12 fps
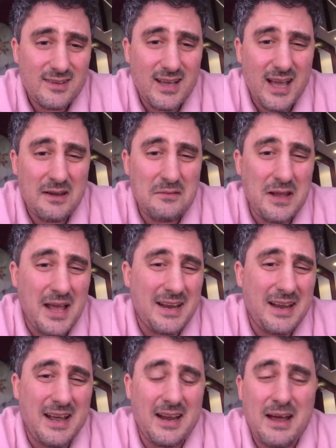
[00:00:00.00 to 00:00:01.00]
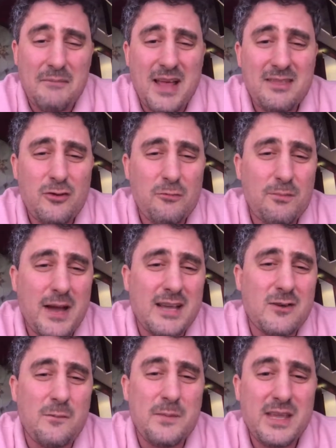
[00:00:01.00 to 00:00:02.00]
and abandon my
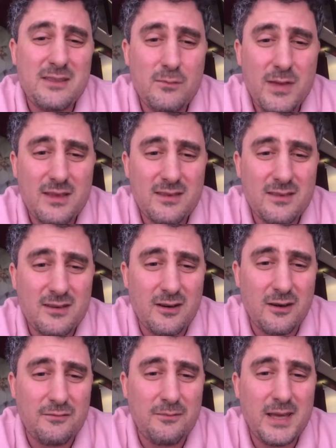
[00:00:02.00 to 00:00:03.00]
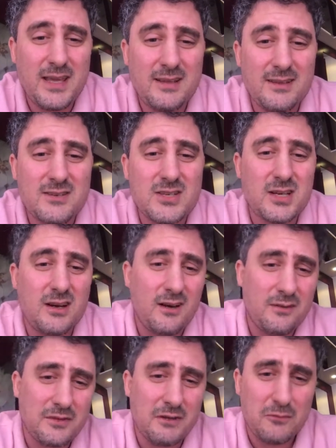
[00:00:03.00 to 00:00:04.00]
commitment of being the chair
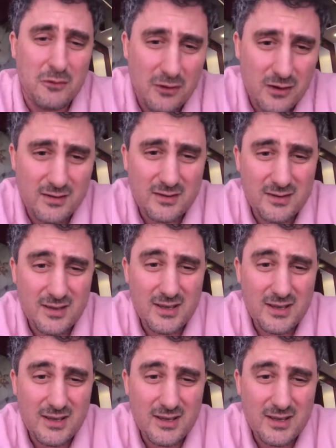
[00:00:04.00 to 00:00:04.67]
of the board.